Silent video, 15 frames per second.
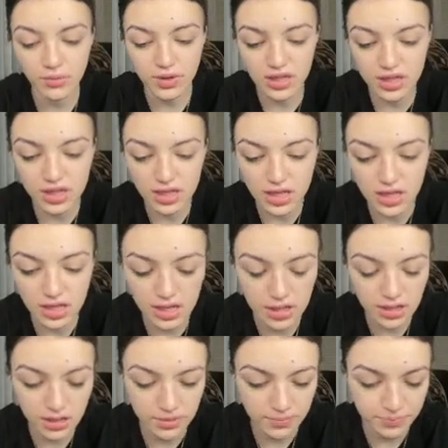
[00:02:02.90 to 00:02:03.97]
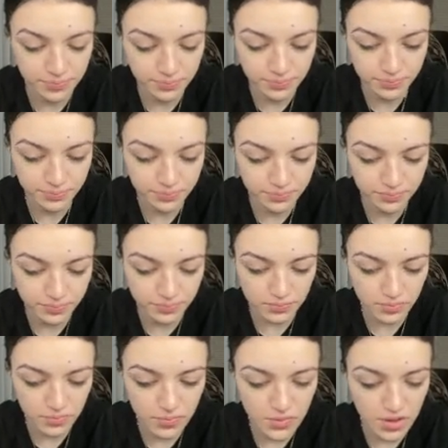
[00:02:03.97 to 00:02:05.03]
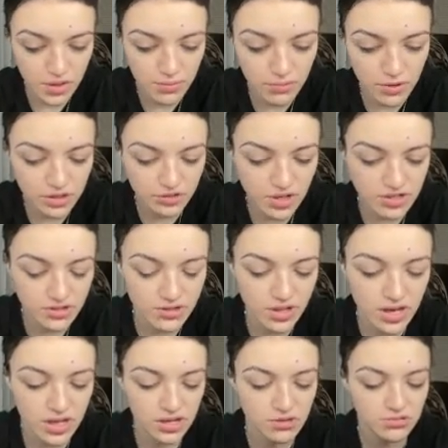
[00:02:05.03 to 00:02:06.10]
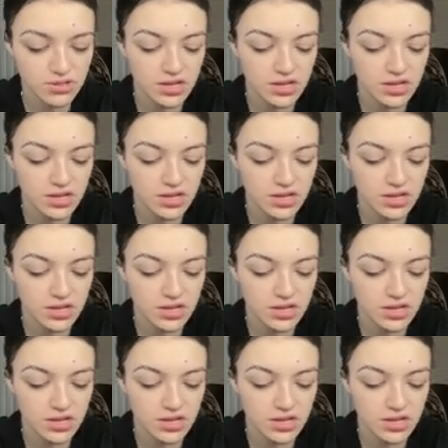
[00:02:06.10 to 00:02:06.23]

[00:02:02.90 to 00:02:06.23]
with the moisturizer that I use,